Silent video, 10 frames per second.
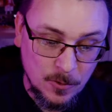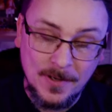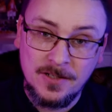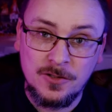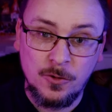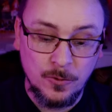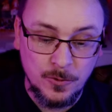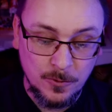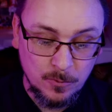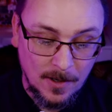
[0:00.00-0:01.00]
you go into the
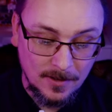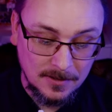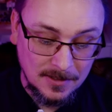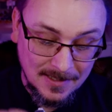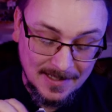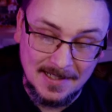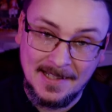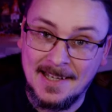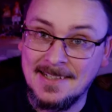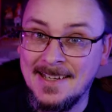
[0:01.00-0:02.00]
dojo as well.
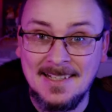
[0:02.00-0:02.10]
Again,